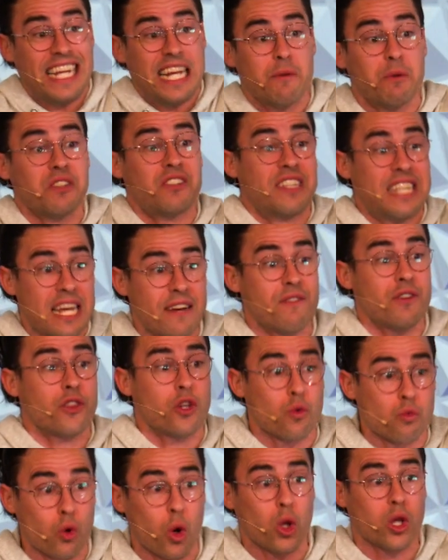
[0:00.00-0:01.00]
he was given
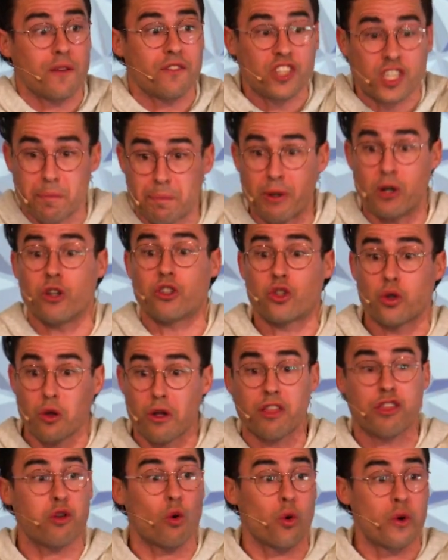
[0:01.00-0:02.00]
the role of spiritual
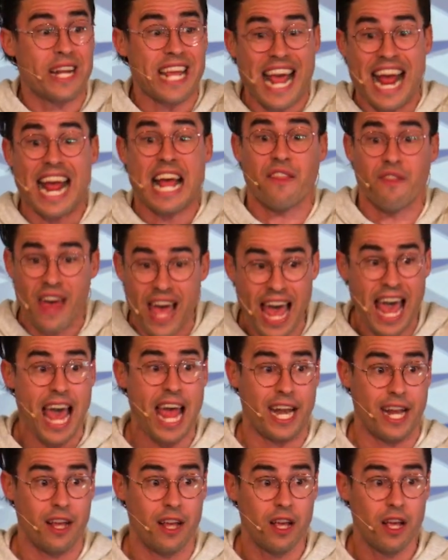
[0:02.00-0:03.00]
authority and the
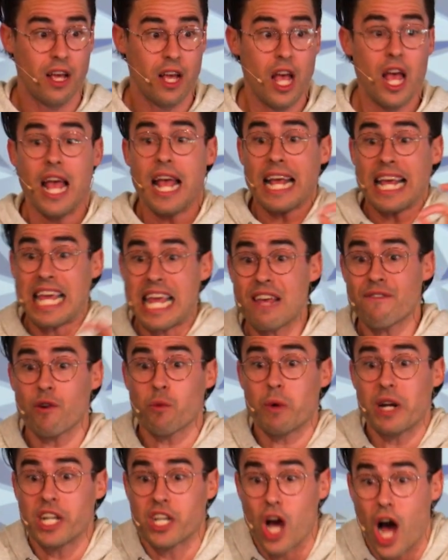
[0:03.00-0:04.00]
head.
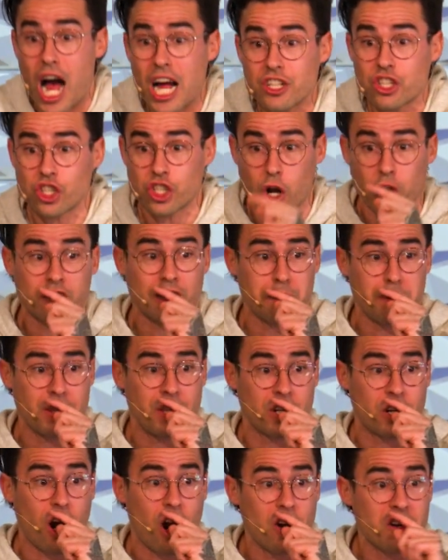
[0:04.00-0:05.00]
Even when God shows up in
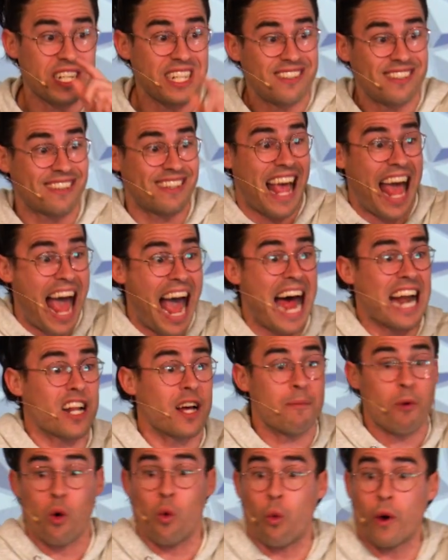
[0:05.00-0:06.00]
the garden, he says,
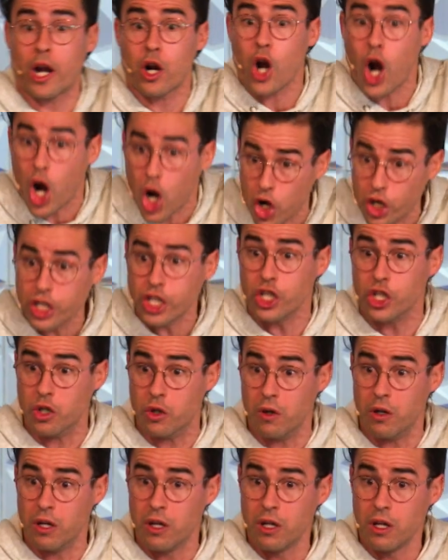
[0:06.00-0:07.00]
Adam, where are
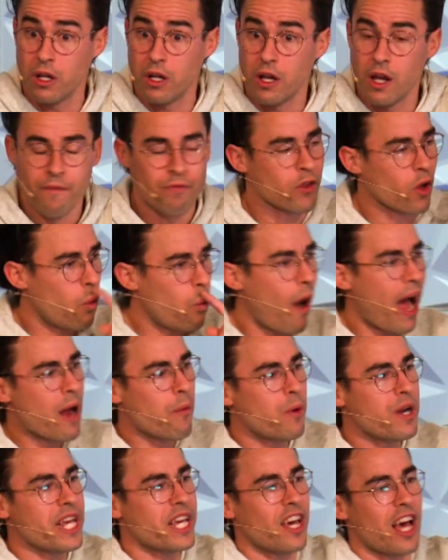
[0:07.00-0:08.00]
you? Why
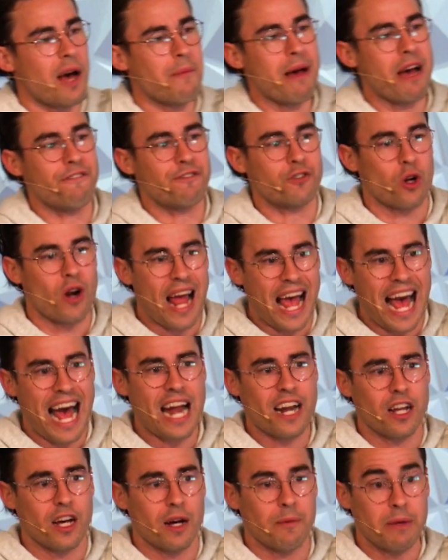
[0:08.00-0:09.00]
would he come after
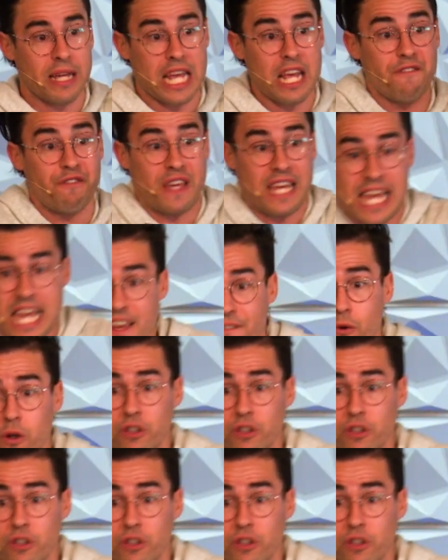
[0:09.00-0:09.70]
Adam if Eve